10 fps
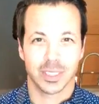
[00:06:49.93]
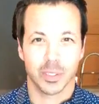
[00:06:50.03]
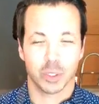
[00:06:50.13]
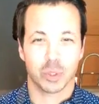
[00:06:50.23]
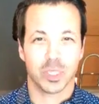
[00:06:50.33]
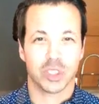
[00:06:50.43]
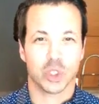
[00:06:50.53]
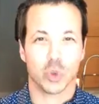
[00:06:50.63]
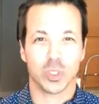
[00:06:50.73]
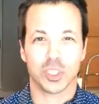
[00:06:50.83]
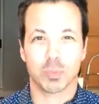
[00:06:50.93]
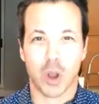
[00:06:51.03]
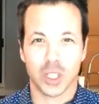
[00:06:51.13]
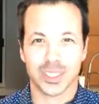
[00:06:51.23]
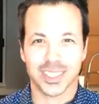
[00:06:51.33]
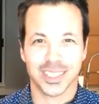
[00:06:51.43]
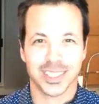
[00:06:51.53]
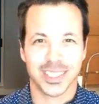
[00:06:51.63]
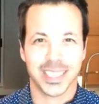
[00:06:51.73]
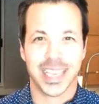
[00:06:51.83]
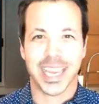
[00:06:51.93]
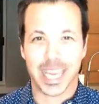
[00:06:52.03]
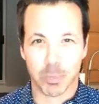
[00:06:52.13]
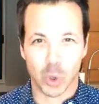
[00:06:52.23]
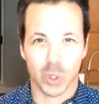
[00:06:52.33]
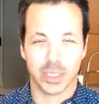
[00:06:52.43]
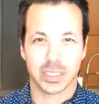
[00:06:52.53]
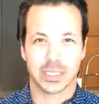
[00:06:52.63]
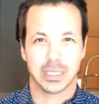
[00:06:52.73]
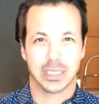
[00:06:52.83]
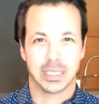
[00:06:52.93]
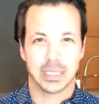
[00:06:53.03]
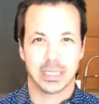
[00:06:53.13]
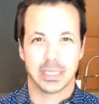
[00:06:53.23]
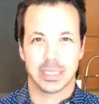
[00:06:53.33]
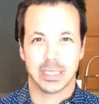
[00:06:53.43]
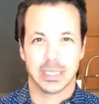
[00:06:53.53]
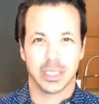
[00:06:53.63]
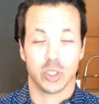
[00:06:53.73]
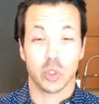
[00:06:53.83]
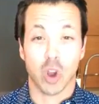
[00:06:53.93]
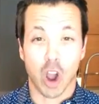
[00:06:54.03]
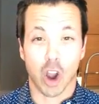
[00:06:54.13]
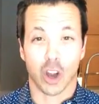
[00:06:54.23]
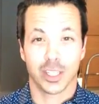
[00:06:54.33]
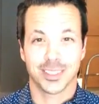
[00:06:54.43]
which means you're response-able. You are.